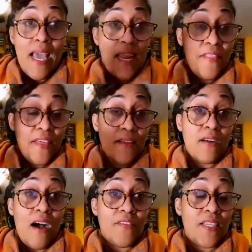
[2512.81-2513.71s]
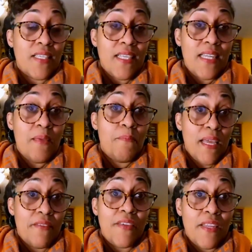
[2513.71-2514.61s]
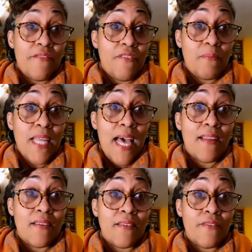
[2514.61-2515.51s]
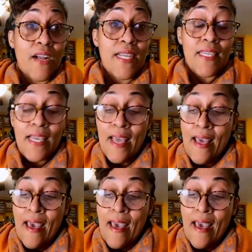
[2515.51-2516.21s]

And I think obviously they benefited from that, right?